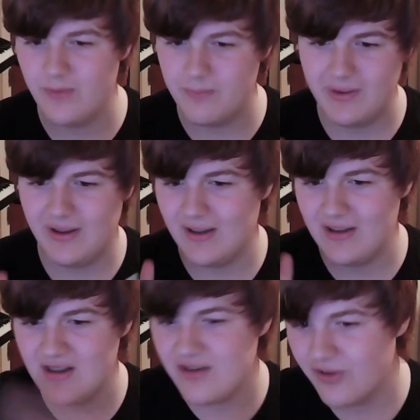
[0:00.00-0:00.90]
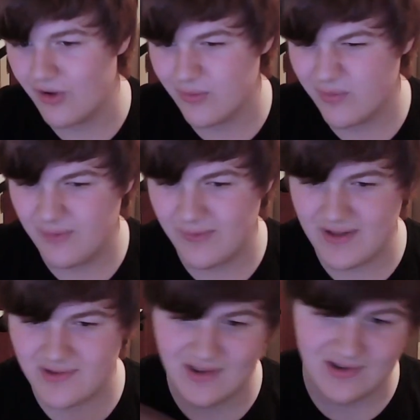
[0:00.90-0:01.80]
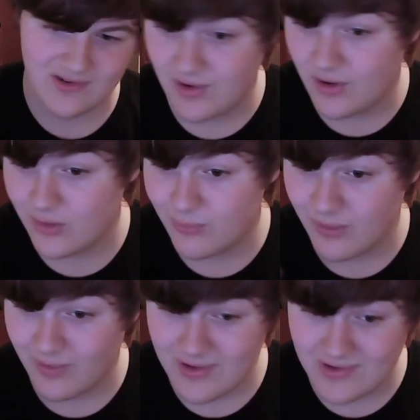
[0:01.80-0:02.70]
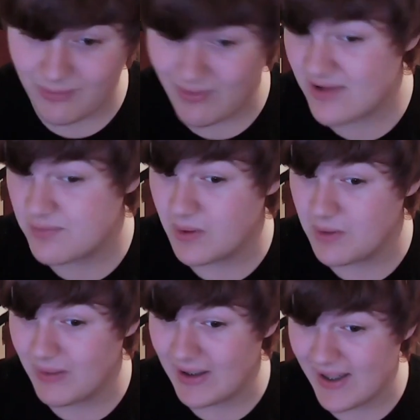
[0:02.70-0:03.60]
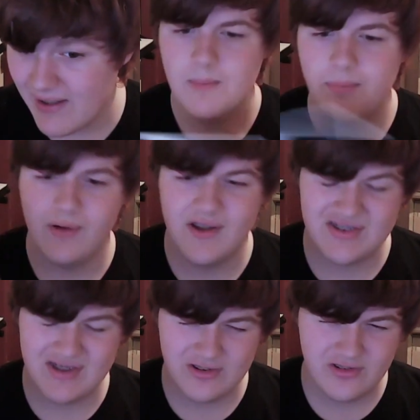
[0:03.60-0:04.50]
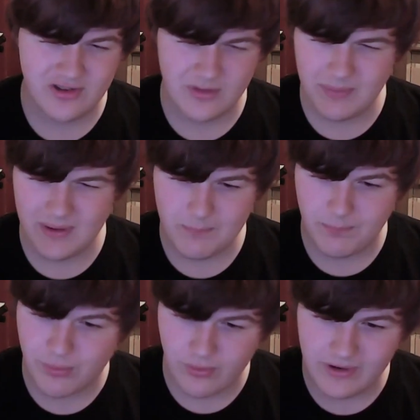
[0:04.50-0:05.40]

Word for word: it being a niche hardware device since the hardware is a Raspberry Pi. Plus, this should be pretty